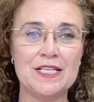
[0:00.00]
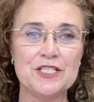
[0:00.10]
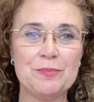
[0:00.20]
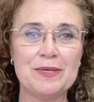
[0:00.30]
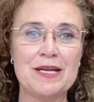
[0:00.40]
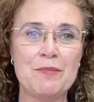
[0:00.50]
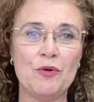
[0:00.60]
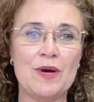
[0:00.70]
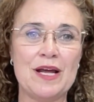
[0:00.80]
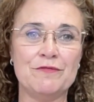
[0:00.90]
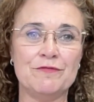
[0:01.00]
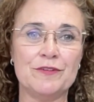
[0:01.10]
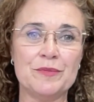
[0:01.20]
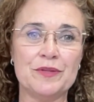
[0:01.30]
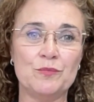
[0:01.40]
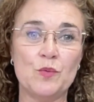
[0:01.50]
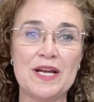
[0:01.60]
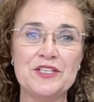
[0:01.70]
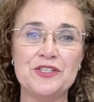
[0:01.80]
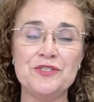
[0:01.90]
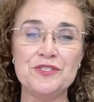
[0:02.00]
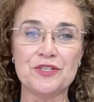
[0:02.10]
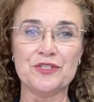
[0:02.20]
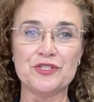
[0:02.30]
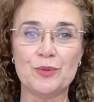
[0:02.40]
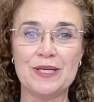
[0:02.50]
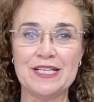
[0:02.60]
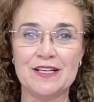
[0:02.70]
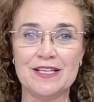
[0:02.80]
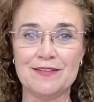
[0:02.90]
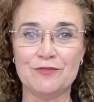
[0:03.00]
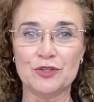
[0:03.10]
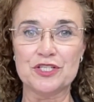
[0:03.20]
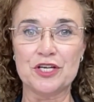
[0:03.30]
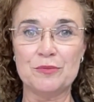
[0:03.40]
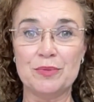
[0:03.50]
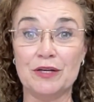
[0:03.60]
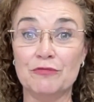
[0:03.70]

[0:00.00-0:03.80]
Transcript: Topic number one from One News on the 29th of October,